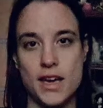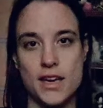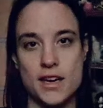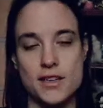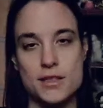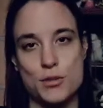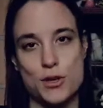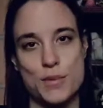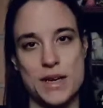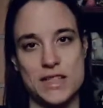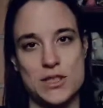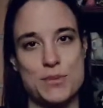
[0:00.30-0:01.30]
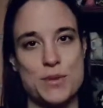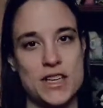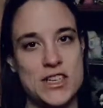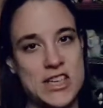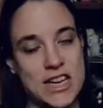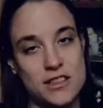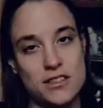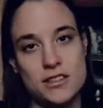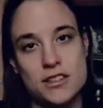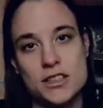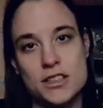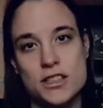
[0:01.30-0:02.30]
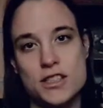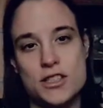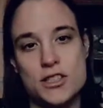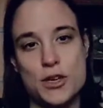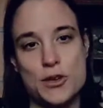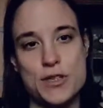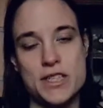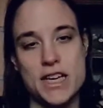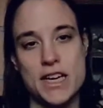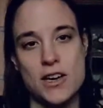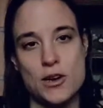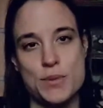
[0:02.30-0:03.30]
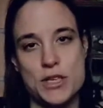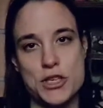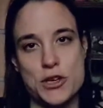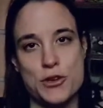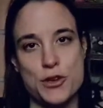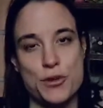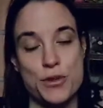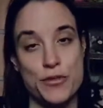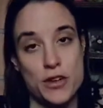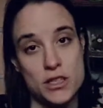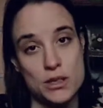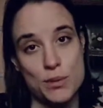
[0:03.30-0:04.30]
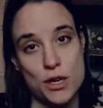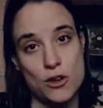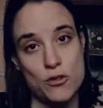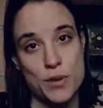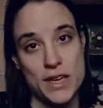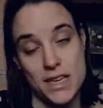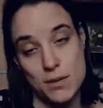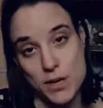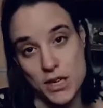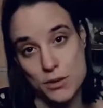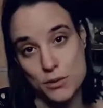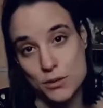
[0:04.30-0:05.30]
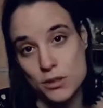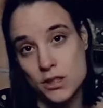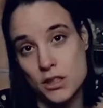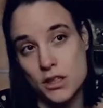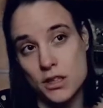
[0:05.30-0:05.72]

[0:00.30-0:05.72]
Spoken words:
Hey guys, welcome back to my channel. So today I'll be showing you the first part of my eBay haul.